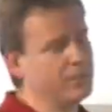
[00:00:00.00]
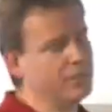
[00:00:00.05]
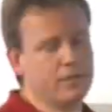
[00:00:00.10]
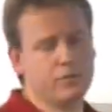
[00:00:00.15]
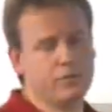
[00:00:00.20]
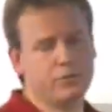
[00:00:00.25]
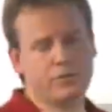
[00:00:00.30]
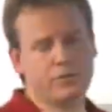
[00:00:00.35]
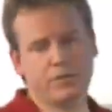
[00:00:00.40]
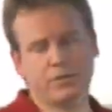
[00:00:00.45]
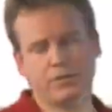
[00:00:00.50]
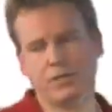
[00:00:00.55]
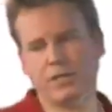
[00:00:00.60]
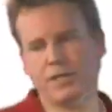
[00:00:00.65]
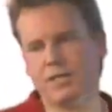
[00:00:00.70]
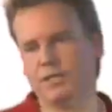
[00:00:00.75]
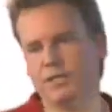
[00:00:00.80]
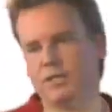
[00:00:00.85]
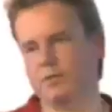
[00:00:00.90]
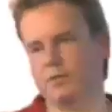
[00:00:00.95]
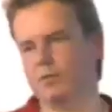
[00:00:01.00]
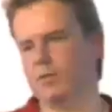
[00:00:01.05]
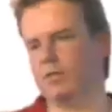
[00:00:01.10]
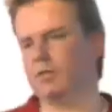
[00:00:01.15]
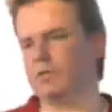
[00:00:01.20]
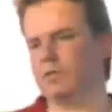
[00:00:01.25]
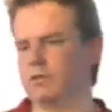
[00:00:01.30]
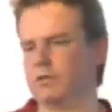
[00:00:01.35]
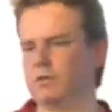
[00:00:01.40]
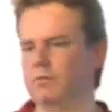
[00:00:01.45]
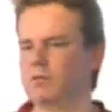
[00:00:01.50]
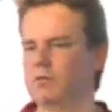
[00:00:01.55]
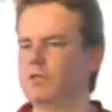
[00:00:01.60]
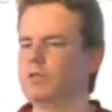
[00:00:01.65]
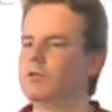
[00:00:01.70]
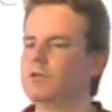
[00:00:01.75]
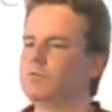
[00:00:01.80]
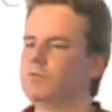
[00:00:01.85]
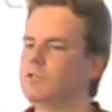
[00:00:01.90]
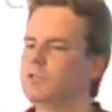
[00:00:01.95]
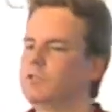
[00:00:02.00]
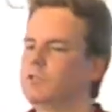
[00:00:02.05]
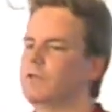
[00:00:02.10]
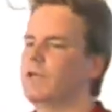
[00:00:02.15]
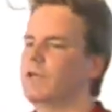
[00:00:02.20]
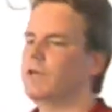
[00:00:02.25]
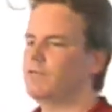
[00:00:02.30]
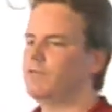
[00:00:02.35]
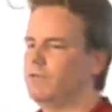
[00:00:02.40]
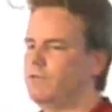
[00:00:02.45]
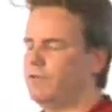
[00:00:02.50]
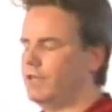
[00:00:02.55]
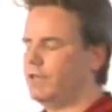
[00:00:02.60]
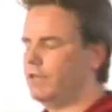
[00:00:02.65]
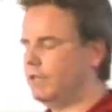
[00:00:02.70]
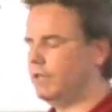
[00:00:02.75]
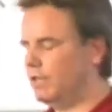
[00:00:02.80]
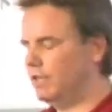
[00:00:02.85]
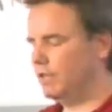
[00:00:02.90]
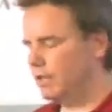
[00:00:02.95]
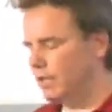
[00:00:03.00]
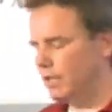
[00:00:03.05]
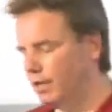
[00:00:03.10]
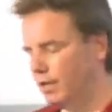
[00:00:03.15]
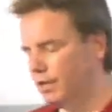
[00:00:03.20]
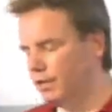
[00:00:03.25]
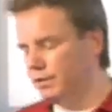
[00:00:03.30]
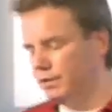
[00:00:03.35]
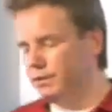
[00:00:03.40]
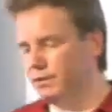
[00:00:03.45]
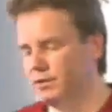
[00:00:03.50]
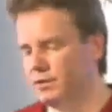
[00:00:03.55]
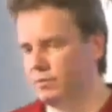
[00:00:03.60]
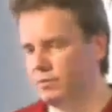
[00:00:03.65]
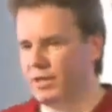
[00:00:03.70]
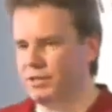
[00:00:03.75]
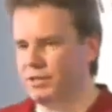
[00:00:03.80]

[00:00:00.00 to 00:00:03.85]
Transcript: and authentication, because we're doing everything in the client. It